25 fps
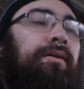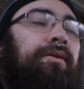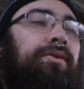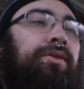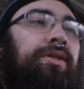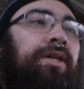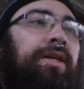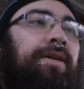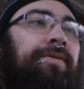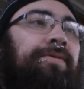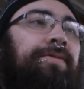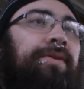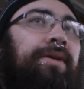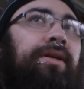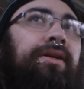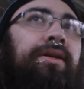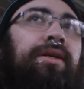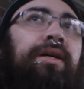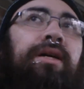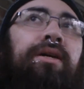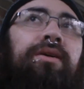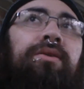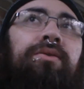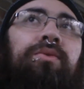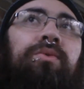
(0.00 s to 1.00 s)
trying to figure
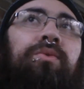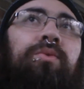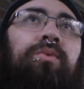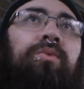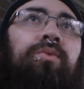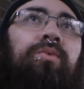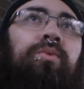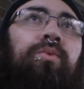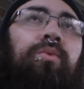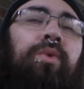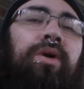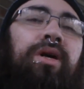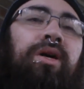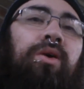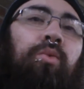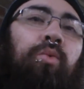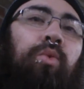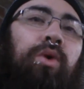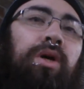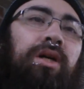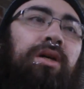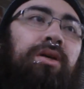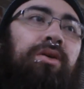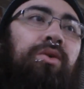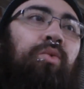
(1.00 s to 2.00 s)
out where to
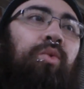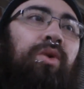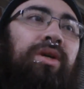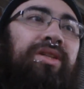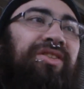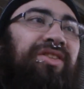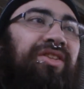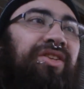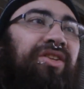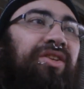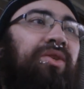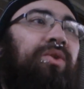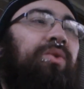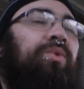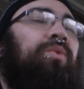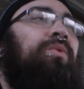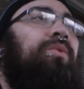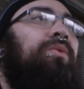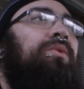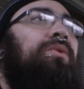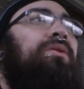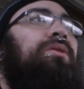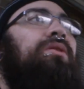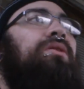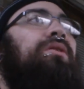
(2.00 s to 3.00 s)
work, what to do.
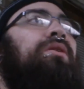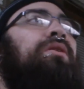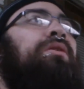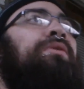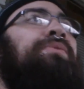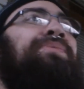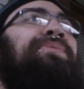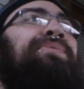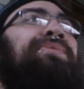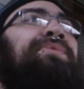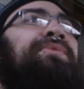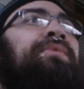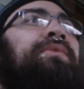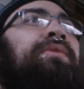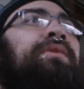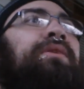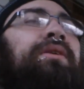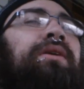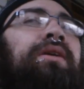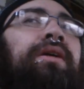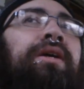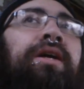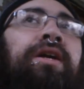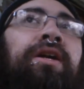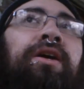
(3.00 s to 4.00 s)

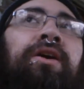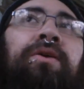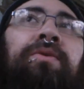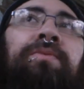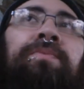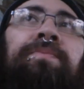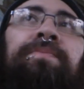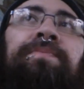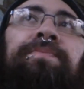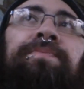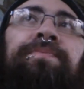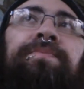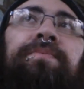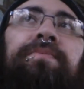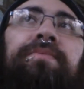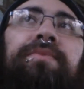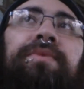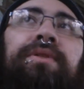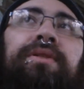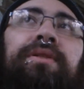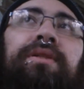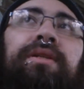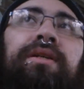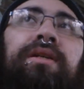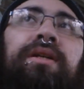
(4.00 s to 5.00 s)
You know,
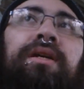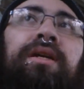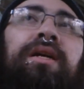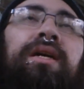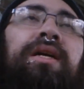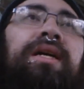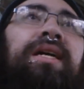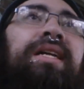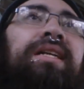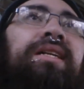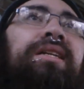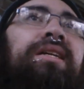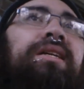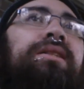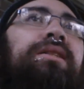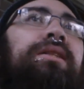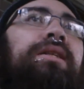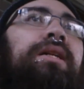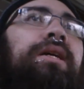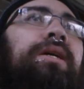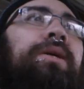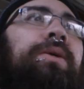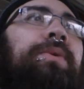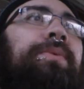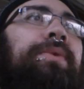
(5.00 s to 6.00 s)
doesn't
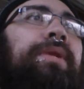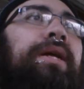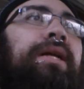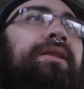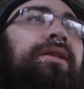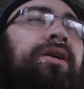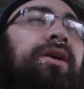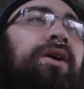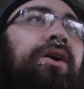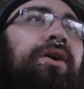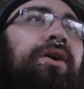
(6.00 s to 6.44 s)
help that the